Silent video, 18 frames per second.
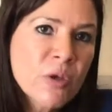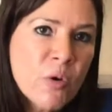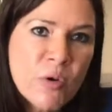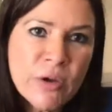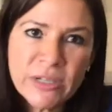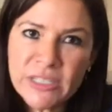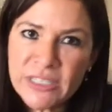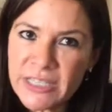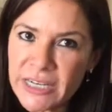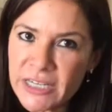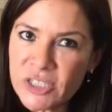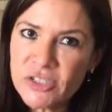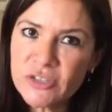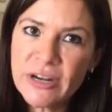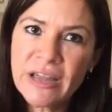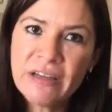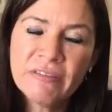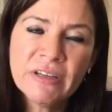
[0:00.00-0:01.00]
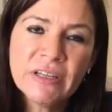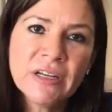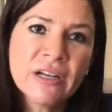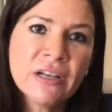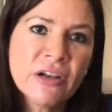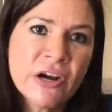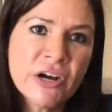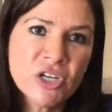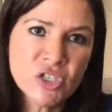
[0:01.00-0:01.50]
the oil sector
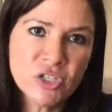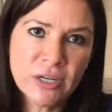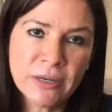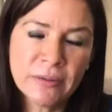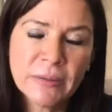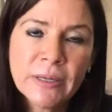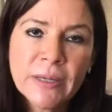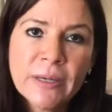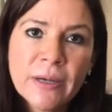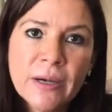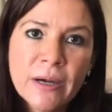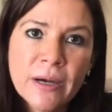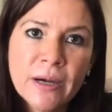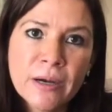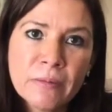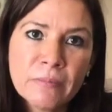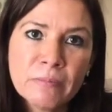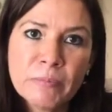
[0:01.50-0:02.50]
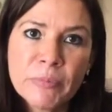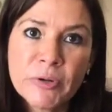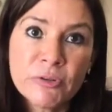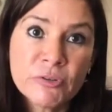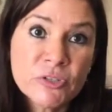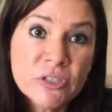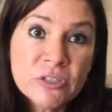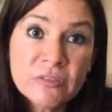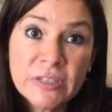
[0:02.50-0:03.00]
having a large
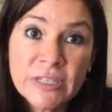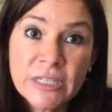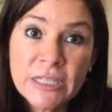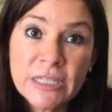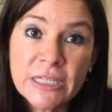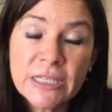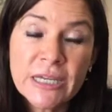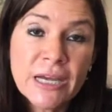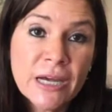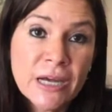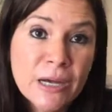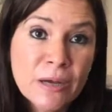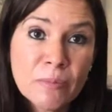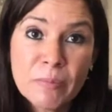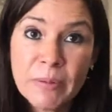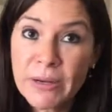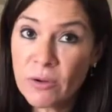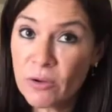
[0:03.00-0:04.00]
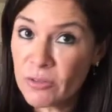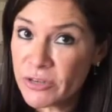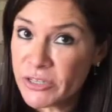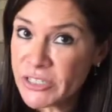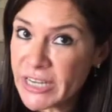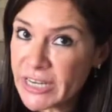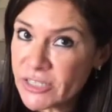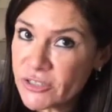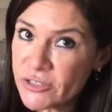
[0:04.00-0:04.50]
productivity, but
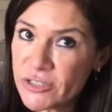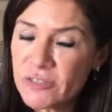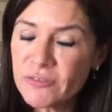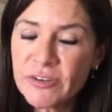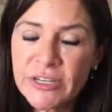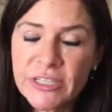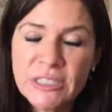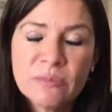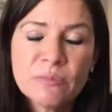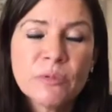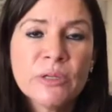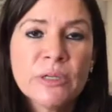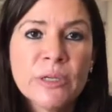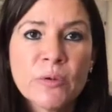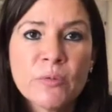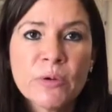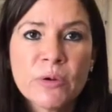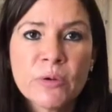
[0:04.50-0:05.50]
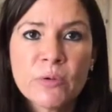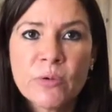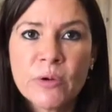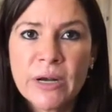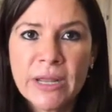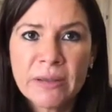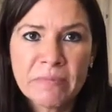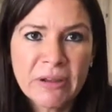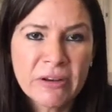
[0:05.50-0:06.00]
other sectors, for example, in
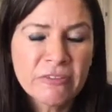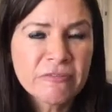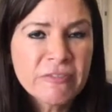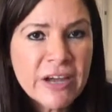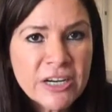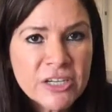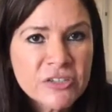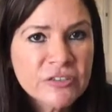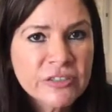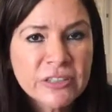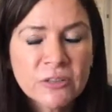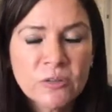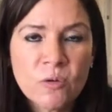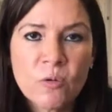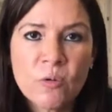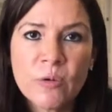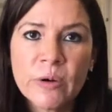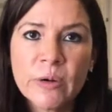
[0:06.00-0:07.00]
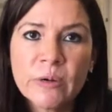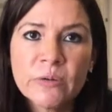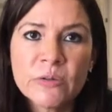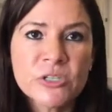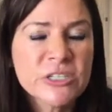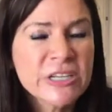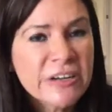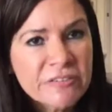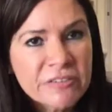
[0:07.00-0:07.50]
Ecuador, like manufacturing or
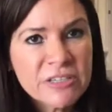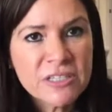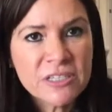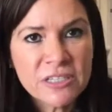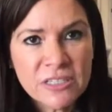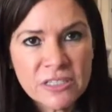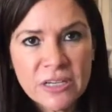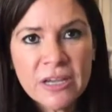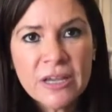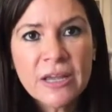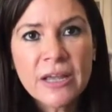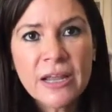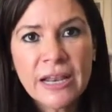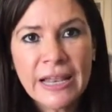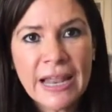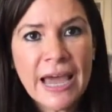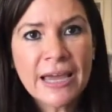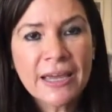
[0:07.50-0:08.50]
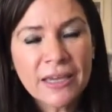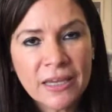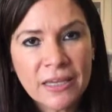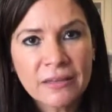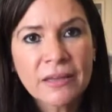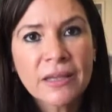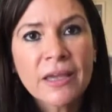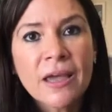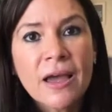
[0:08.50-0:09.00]
services,
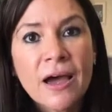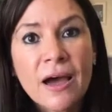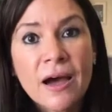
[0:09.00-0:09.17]
lagging.